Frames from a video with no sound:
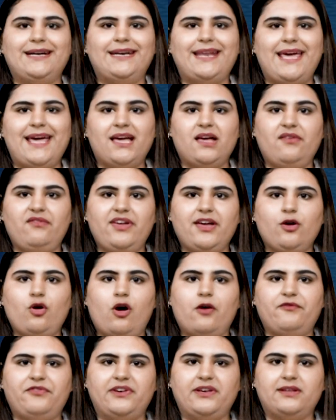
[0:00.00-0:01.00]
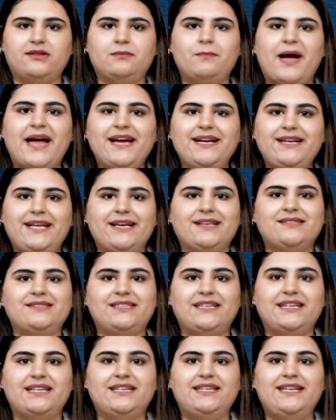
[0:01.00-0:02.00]
Takeaway coffees might
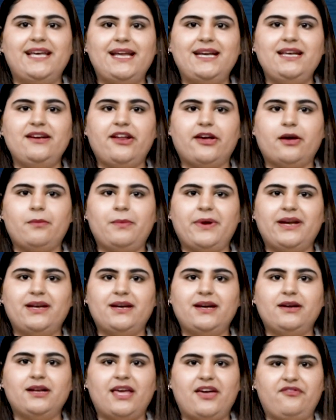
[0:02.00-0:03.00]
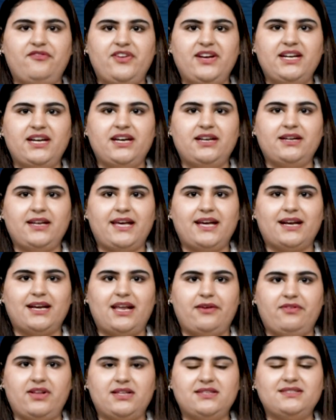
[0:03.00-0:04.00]
exceed daily recommended caffeine intake
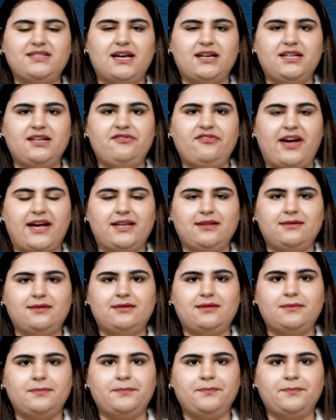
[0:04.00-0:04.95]
level, study finds.